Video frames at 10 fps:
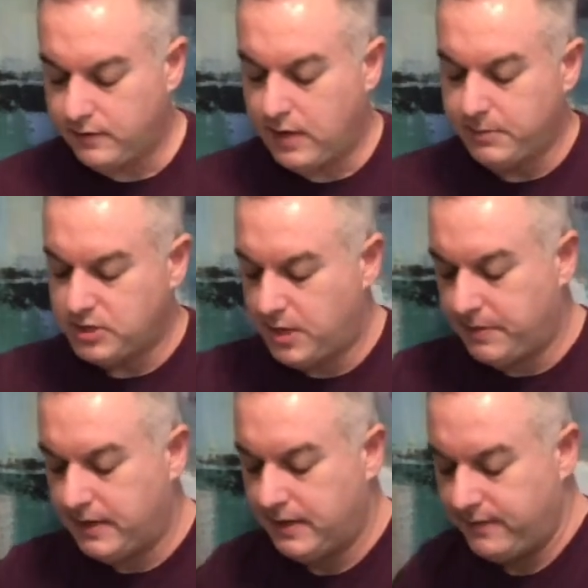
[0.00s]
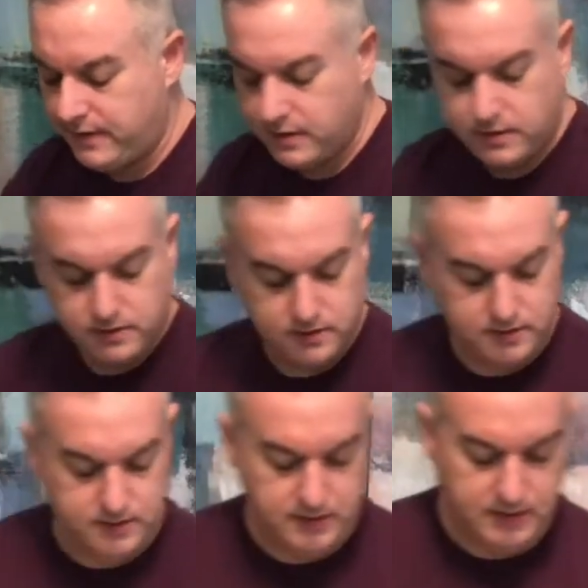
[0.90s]
got my chopping knife here.
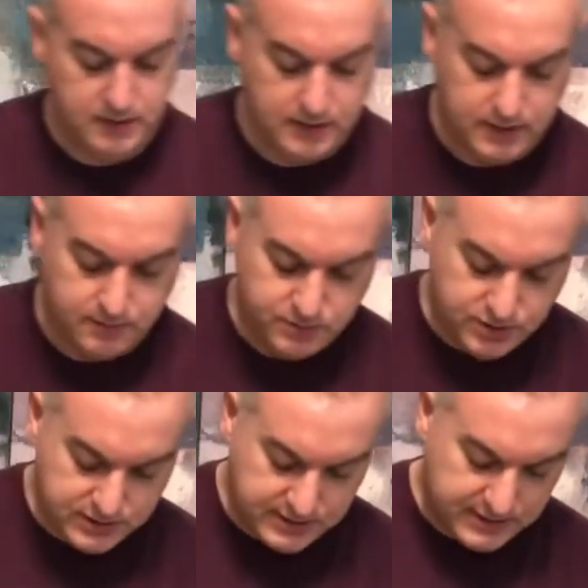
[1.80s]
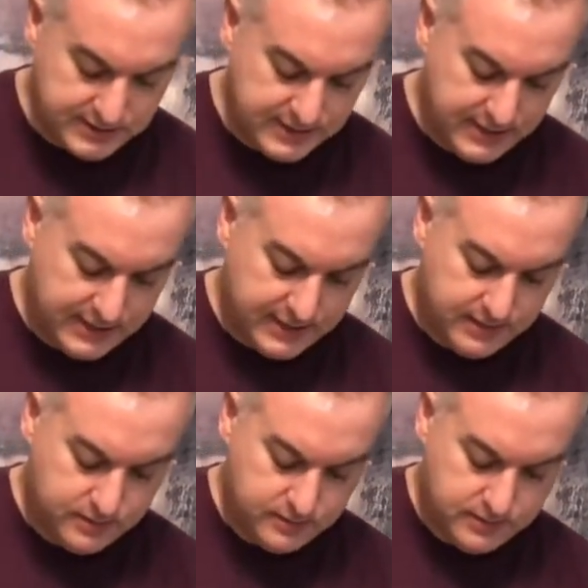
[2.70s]
Just gonna take
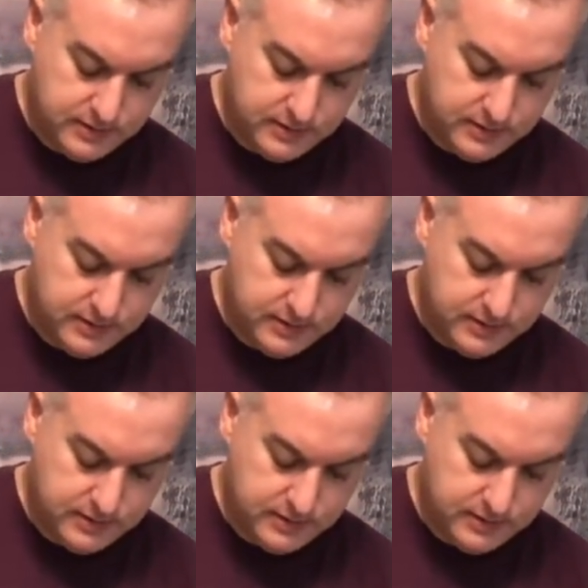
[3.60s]
out